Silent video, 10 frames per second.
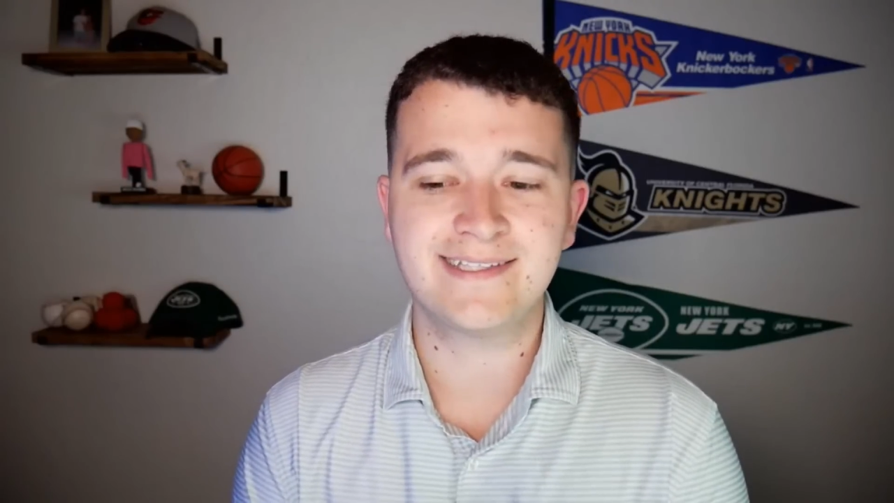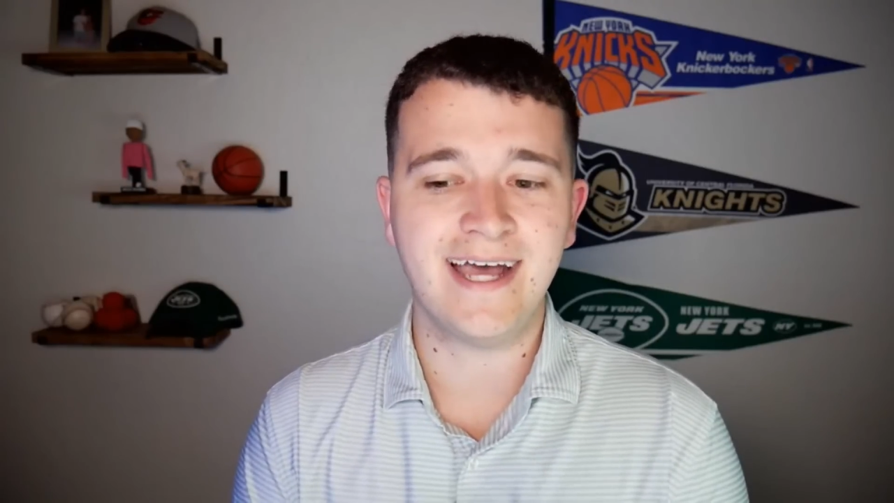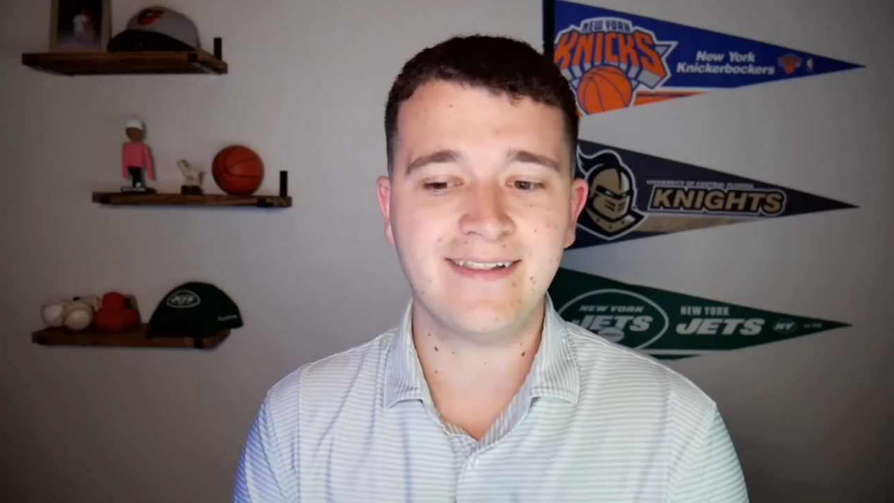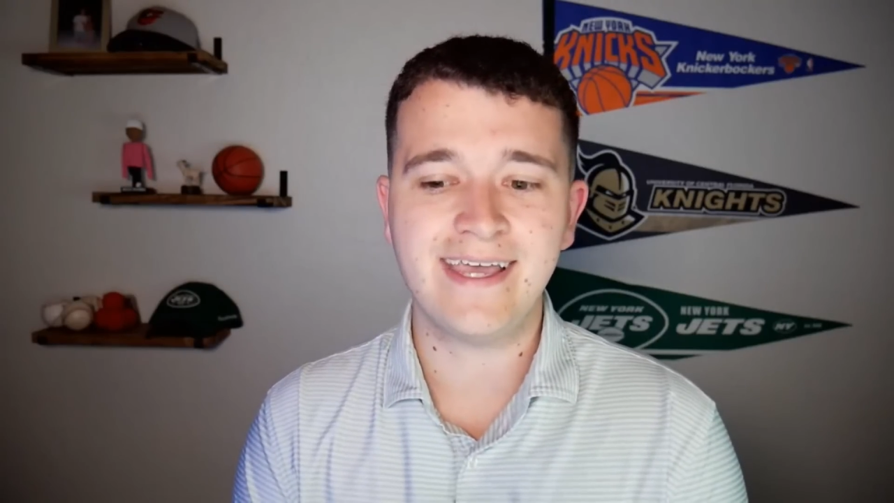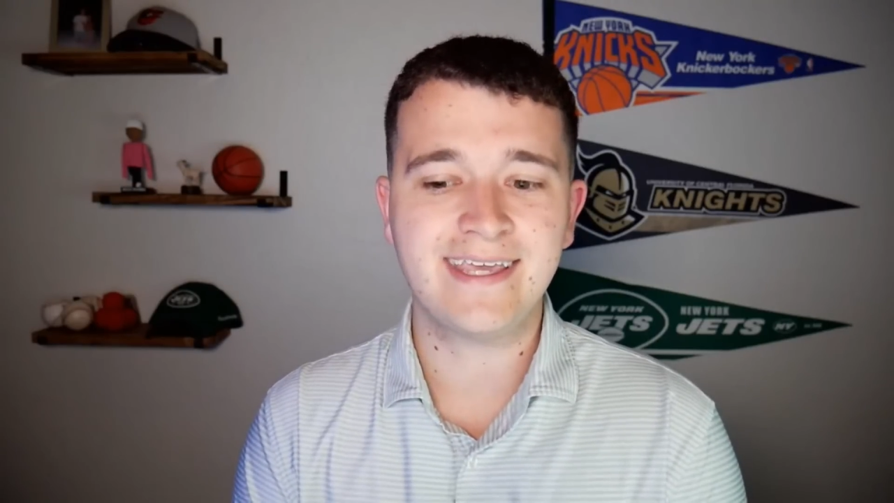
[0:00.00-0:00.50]
It's
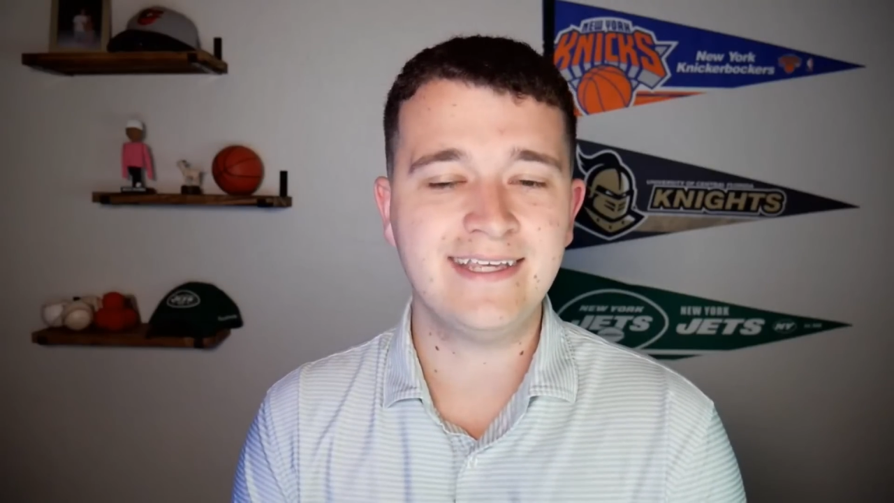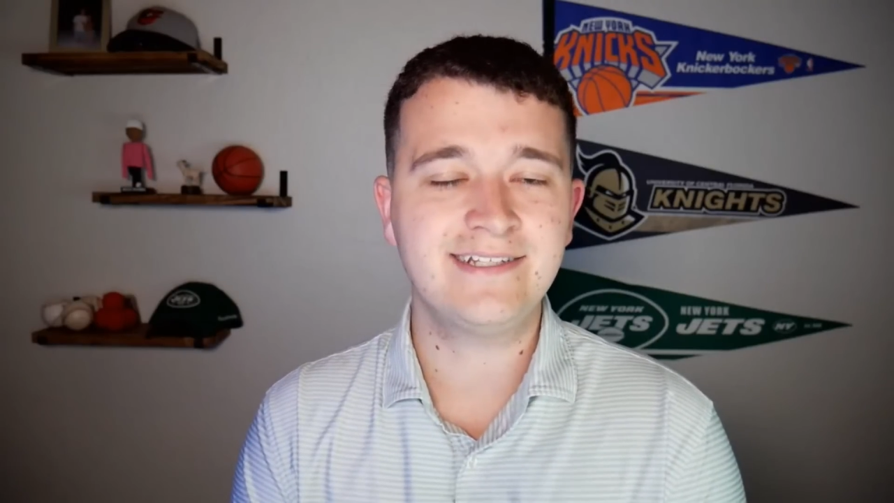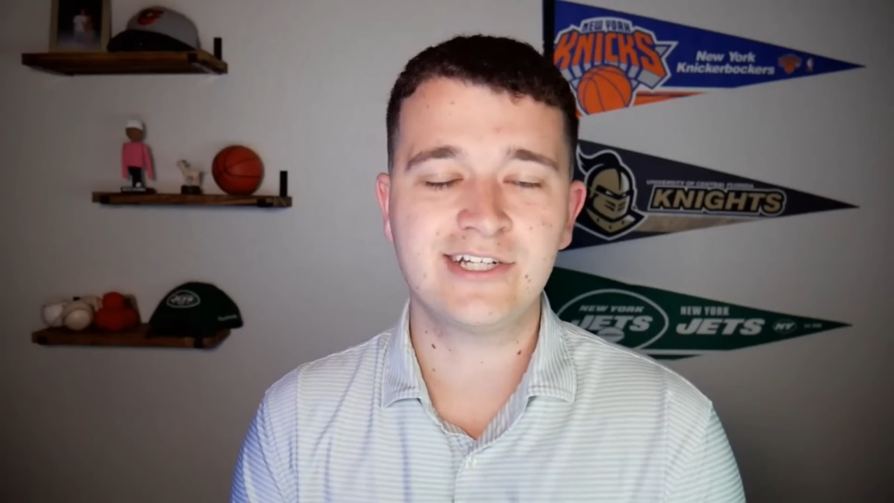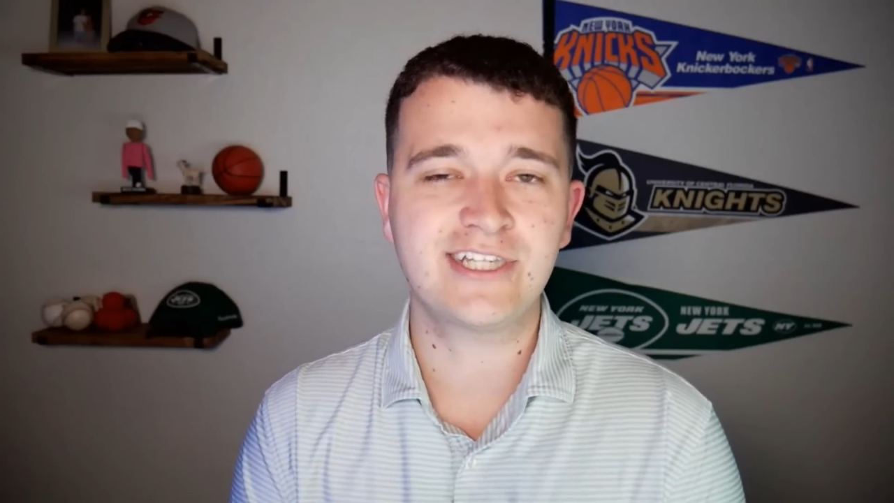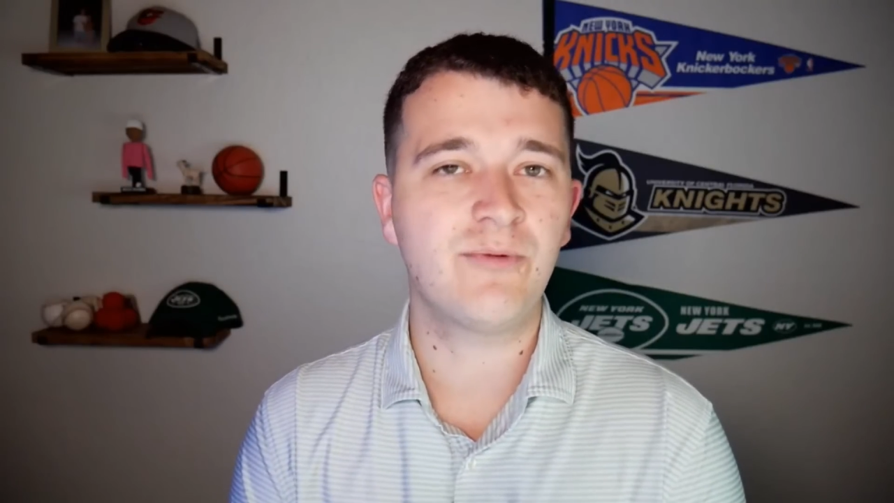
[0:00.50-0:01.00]
not like he
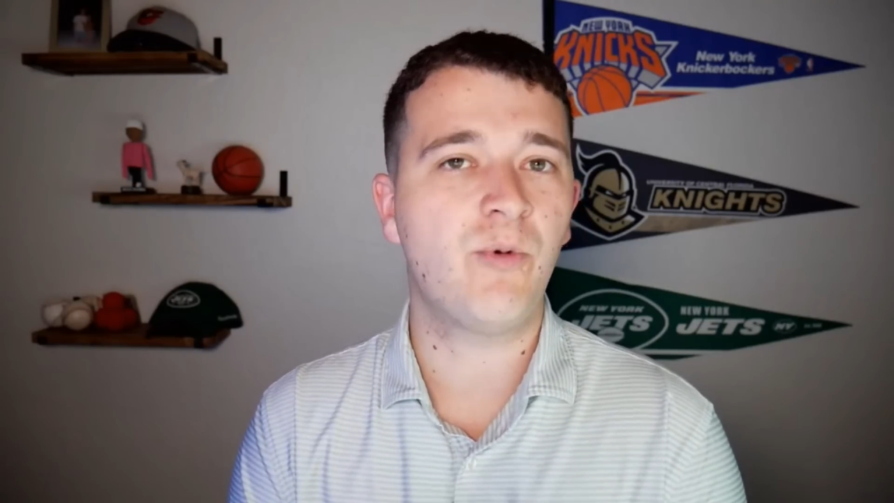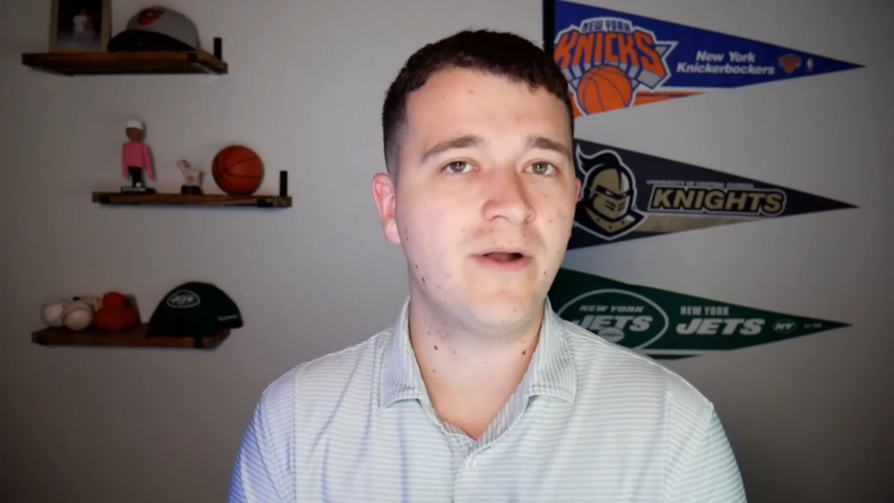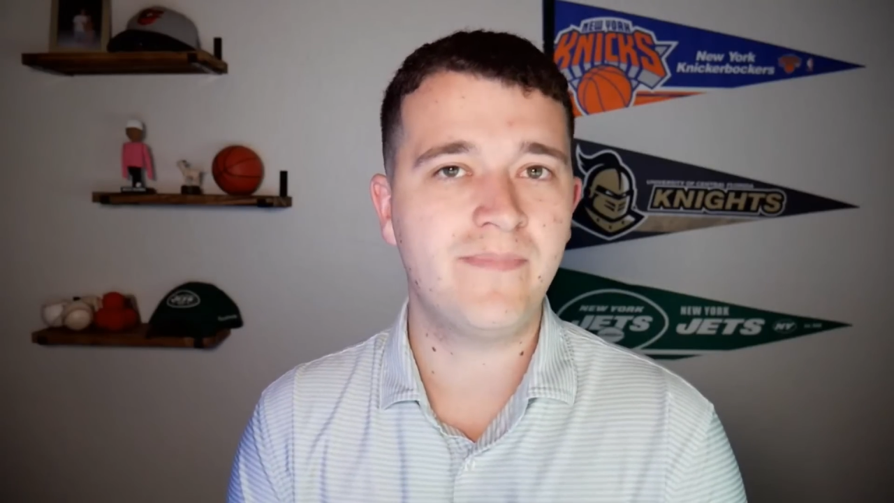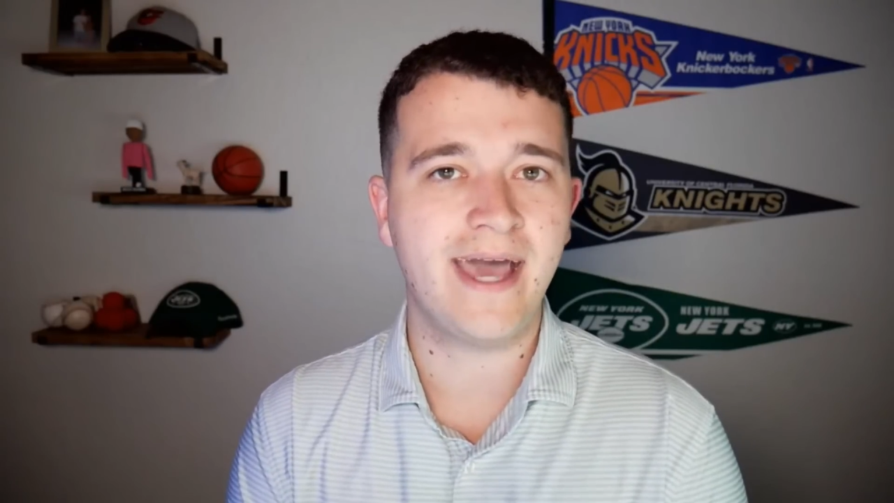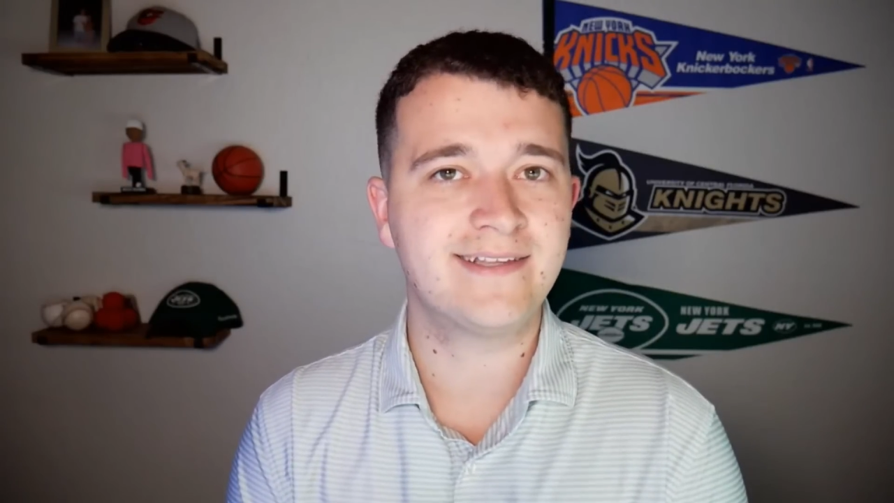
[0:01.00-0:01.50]
just had
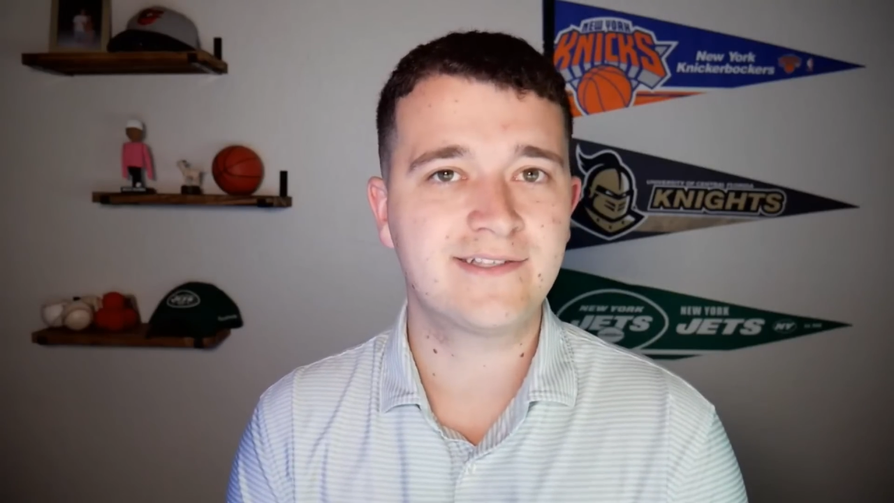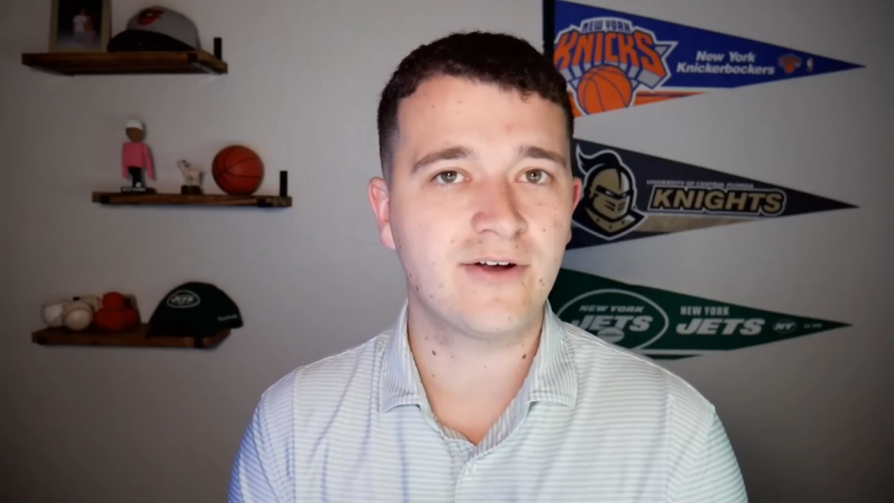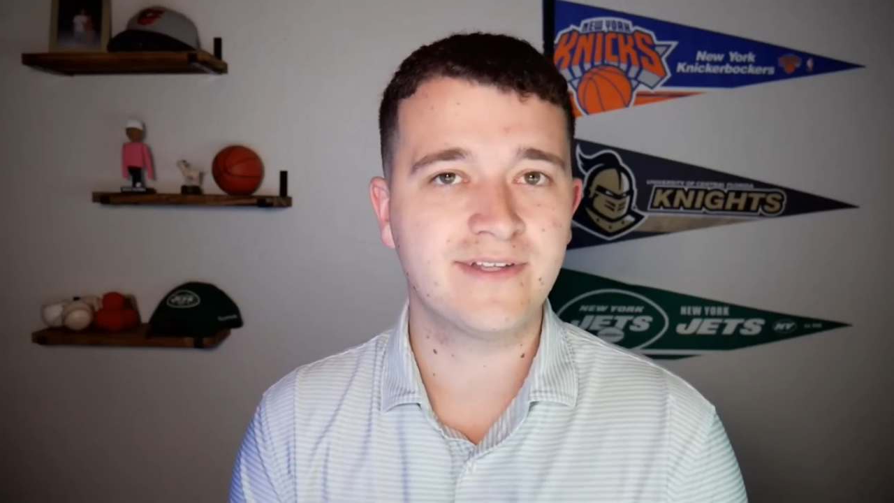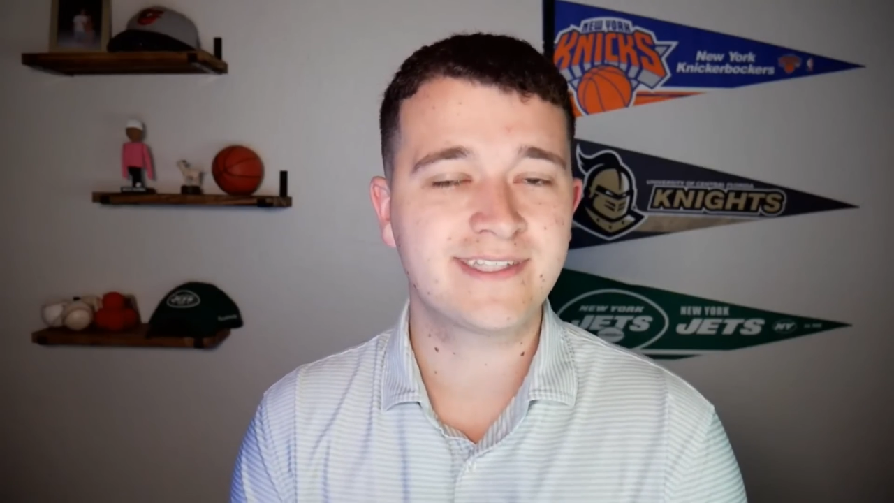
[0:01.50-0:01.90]
one bad start.